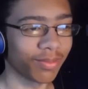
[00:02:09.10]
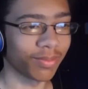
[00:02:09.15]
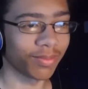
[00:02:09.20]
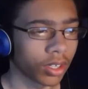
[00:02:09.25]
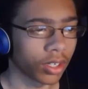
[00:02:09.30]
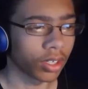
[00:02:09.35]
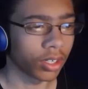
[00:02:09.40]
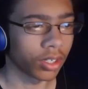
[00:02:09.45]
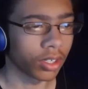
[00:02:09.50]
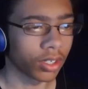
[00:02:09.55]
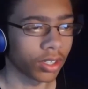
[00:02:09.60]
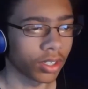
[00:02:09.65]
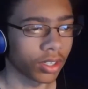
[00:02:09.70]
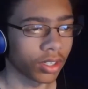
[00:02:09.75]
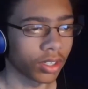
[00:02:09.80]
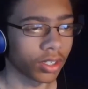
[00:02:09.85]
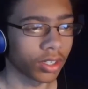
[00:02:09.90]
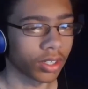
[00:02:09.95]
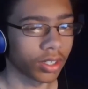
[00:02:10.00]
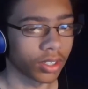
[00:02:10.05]

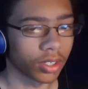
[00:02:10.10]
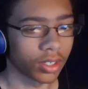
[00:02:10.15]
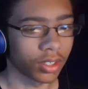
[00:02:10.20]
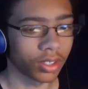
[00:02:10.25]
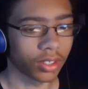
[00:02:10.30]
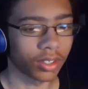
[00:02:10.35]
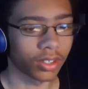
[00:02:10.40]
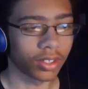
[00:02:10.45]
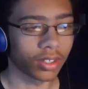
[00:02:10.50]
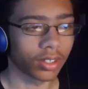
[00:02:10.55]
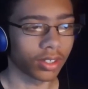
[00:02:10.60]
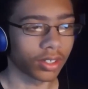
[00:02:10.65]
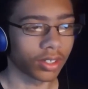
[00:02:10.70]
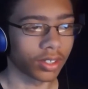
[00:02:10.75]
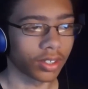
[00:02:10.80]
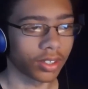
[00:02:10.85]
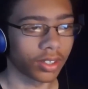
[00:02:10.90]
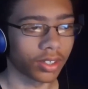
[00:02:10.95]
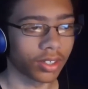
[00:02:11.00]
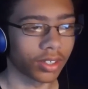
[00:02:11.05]

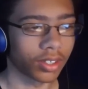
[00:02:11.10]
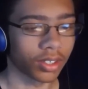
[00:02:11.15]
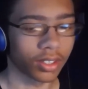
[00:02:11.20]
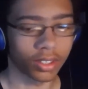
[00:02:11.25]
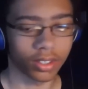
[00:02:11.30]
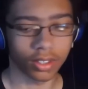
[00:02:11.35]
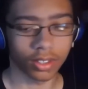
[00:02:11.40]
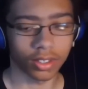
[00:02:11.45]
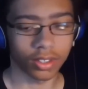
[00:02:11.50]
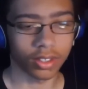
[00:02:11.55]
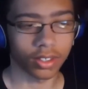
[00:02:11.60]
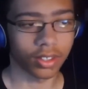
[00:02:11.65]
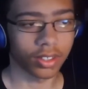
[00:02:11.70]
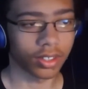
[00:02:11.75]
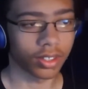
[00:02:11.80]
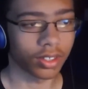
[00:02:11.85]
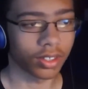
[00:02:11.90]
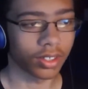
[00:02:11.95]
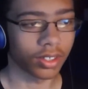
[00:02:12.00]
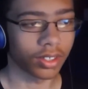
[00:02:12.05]

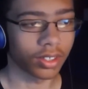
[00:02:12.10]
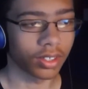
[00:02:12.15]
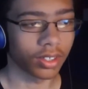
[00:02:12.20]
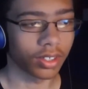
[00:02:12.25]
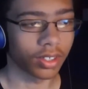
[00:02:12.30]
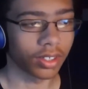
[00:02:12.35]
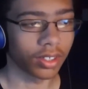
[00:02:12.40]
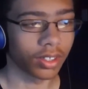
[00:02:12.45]
(silence)